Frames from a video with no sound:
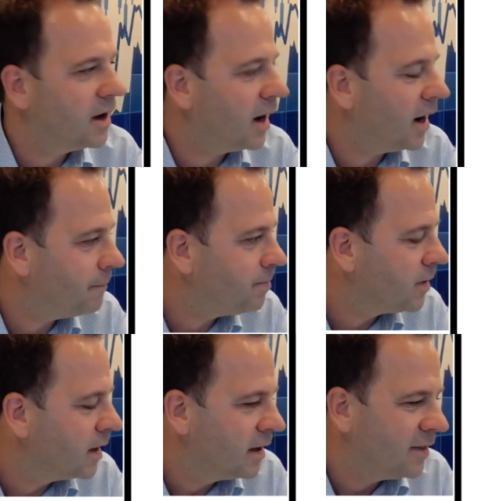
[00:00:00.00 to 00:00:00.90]
Um,
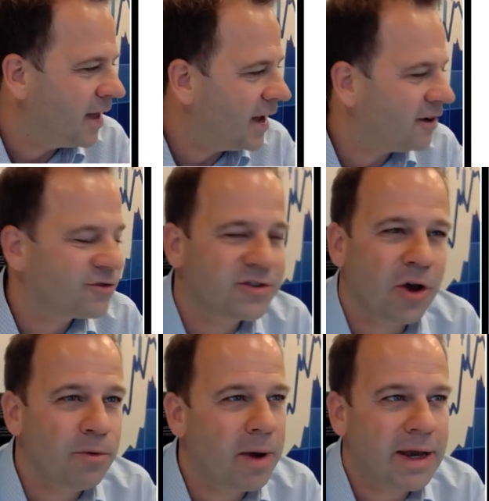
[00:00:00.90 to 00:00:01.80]
they have
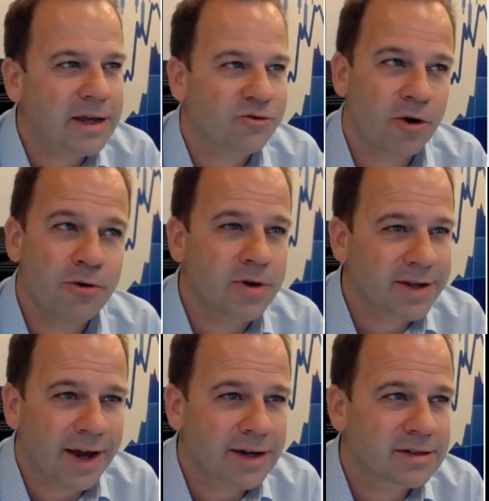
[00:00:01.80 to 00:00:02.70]
so many drone
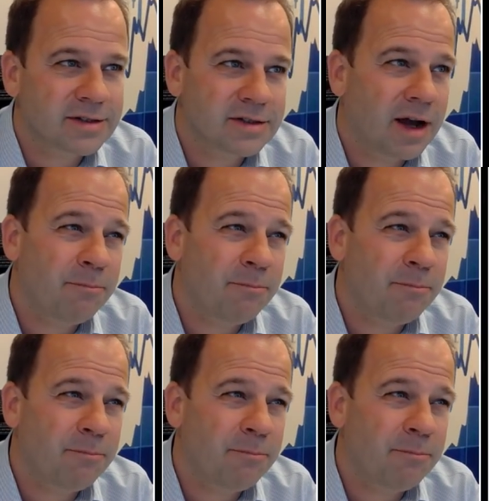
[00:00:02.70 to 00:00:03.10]
attacks.